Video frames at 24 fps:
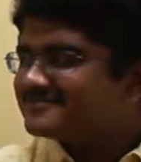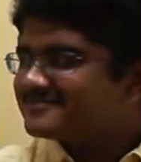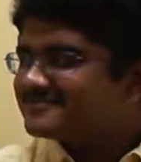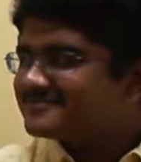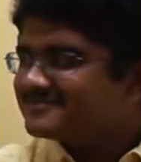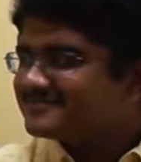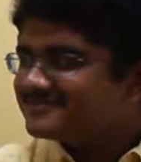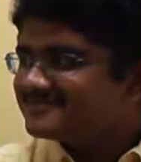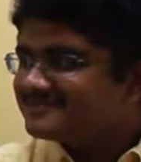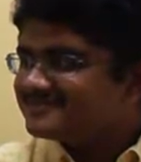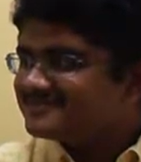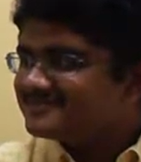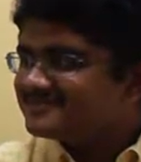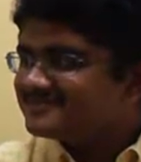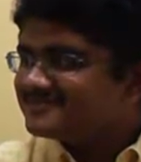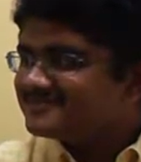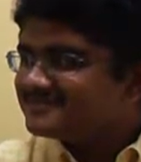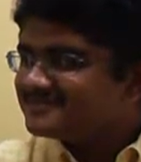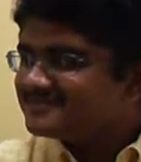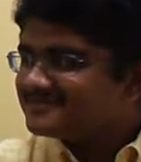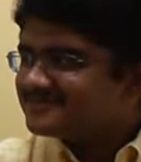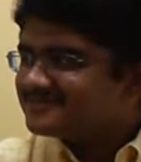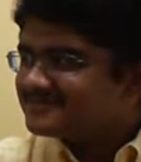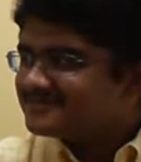
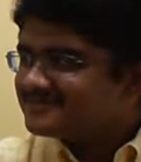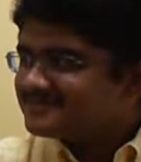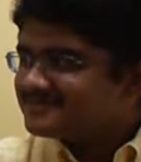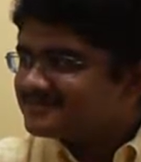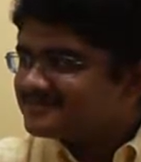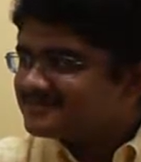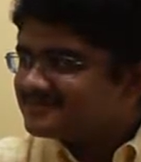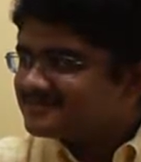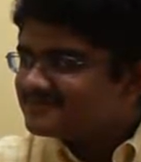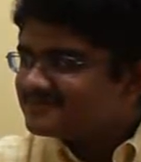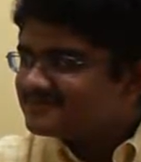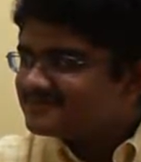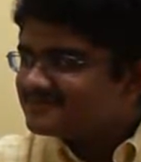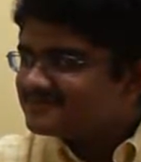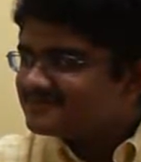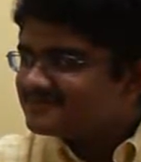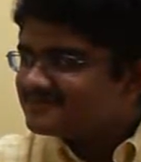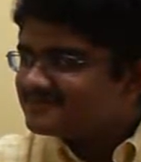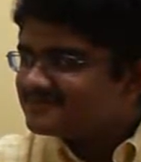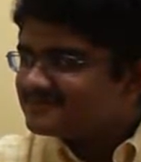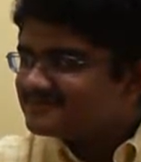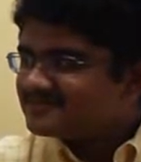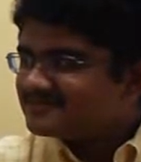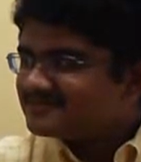
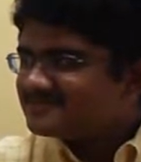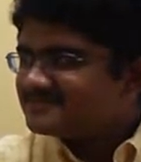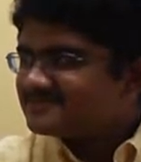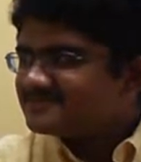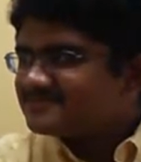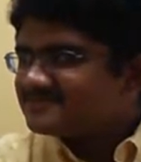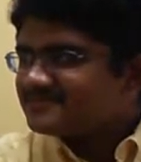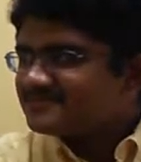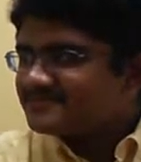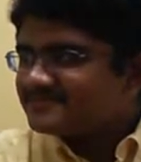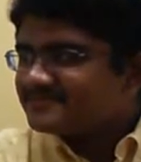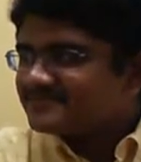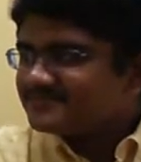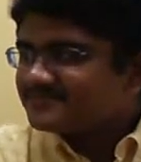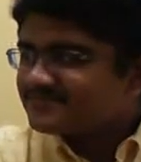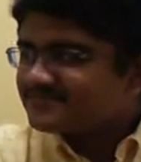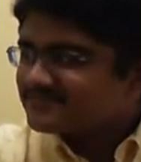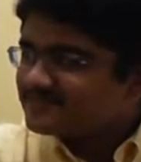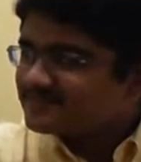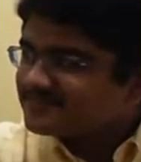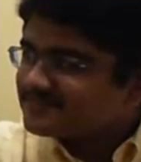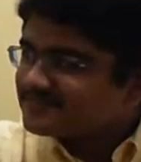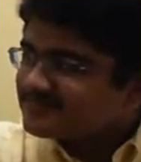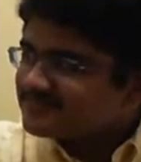
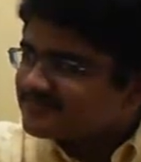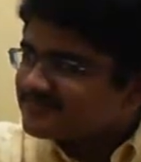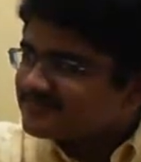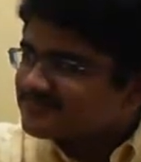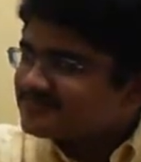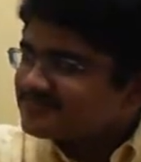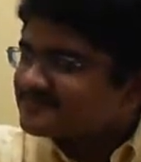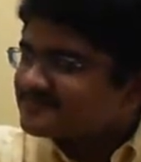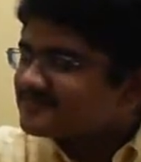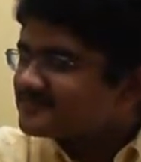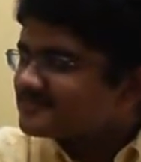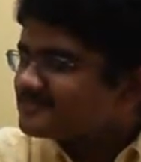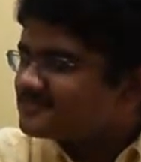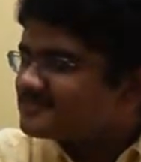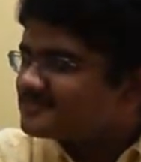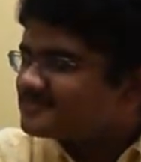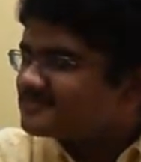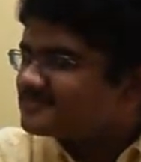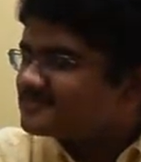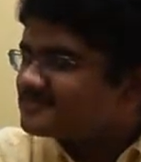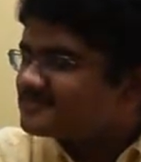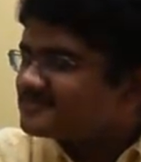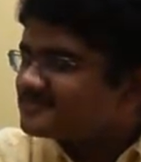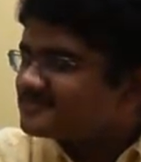
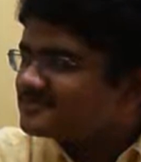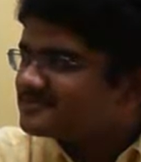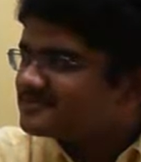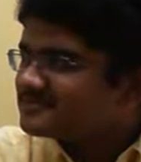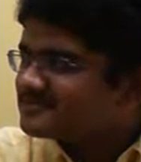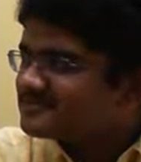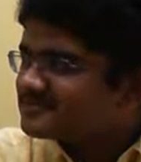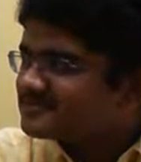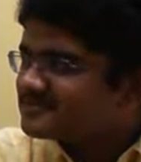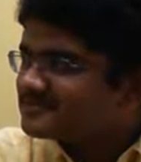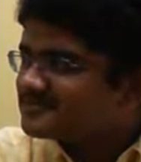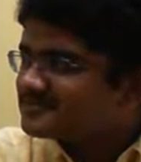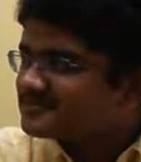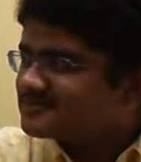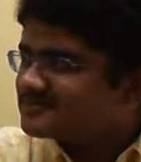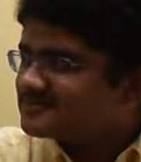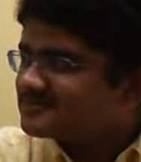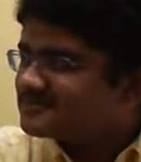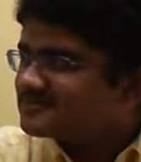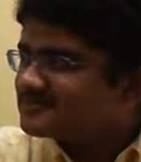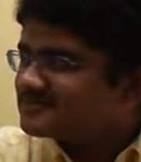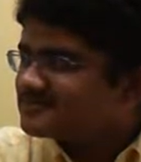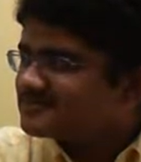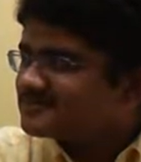
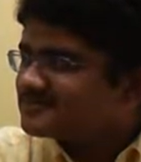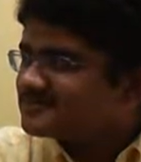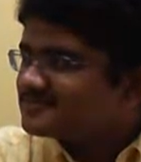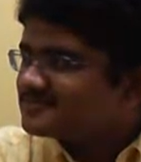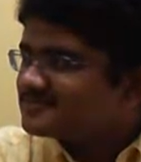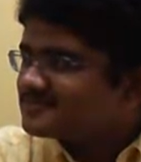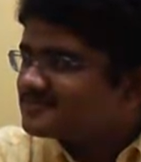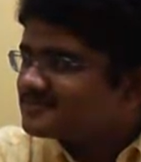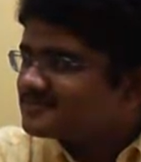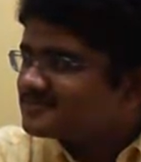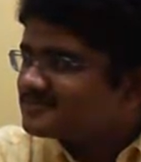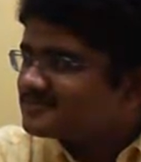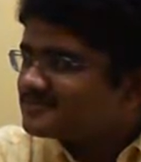The person shown says nothing.